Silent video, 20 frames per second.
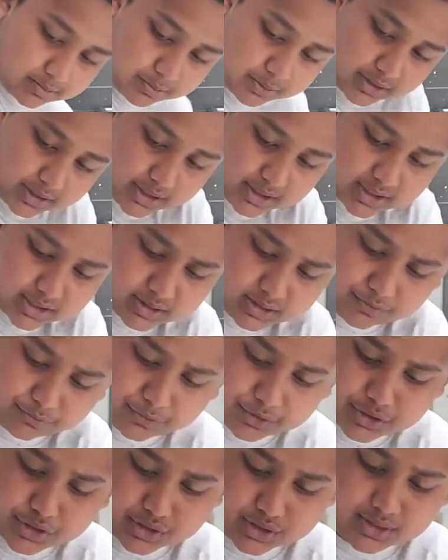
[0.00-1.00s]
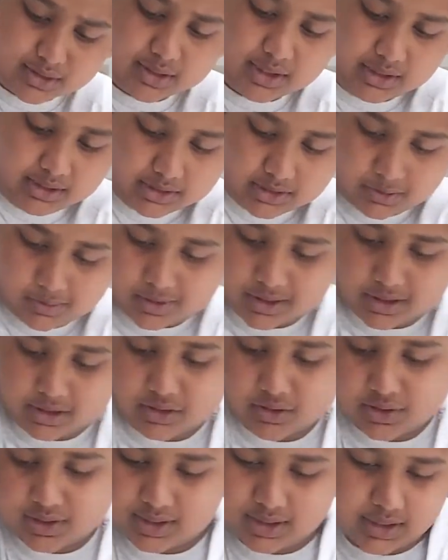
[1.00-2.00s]
put this in the fridge or something so we can
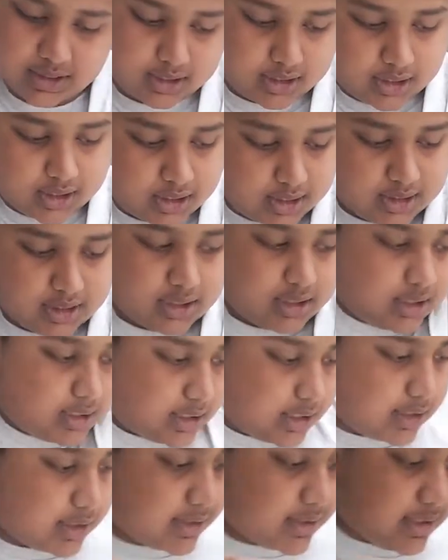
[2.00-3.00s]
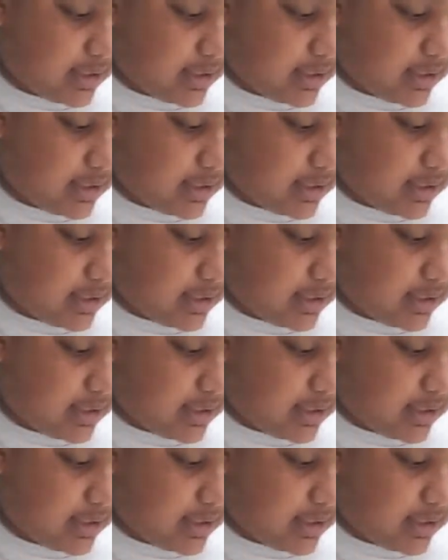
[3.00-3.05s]
use it another